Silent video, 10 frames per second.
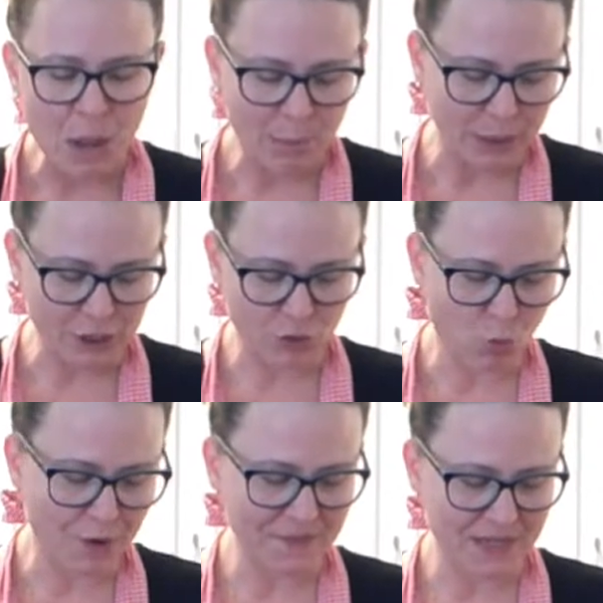but you
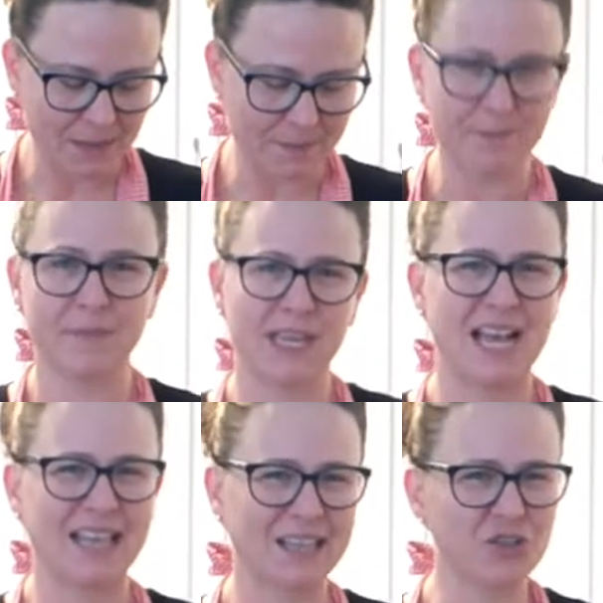want them
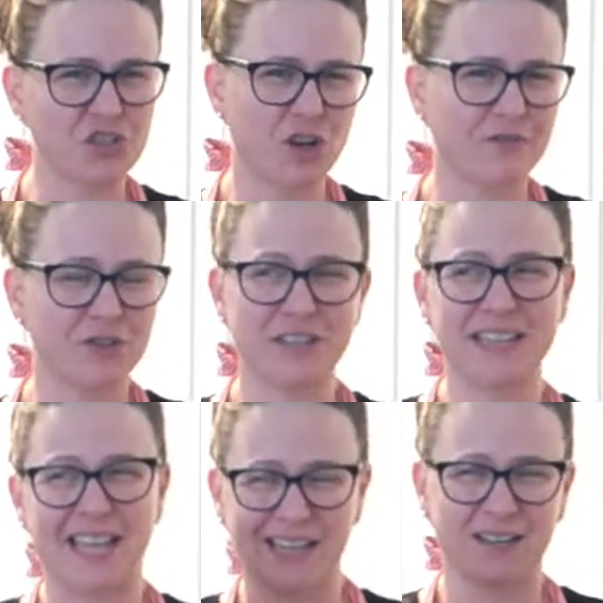a little softer than
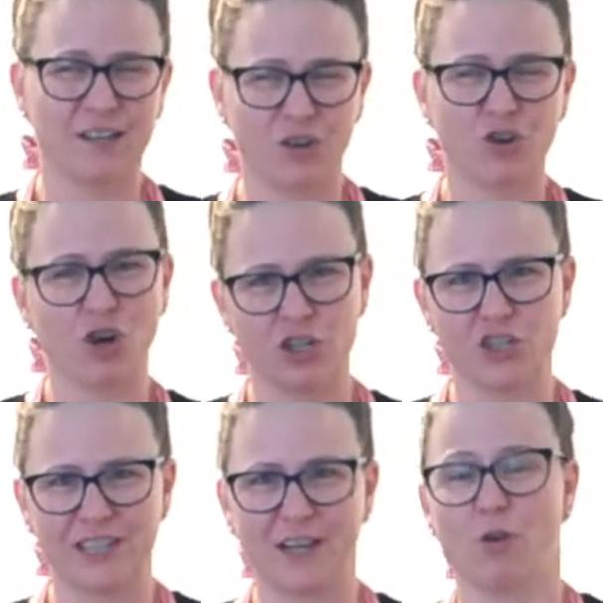like you crunch
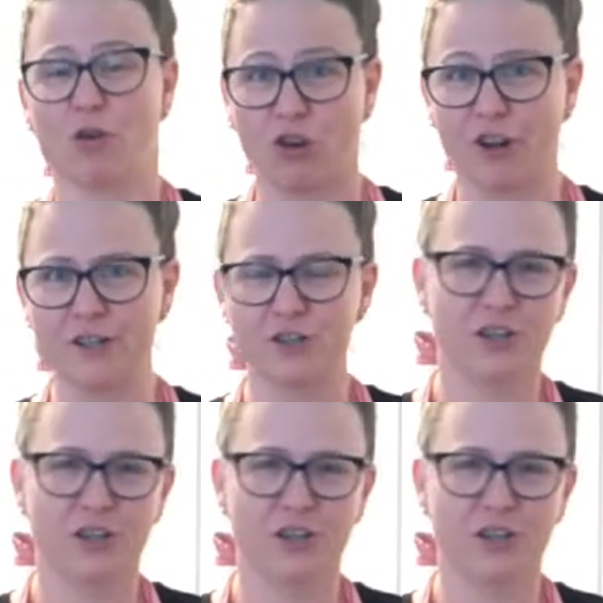and they go crunch.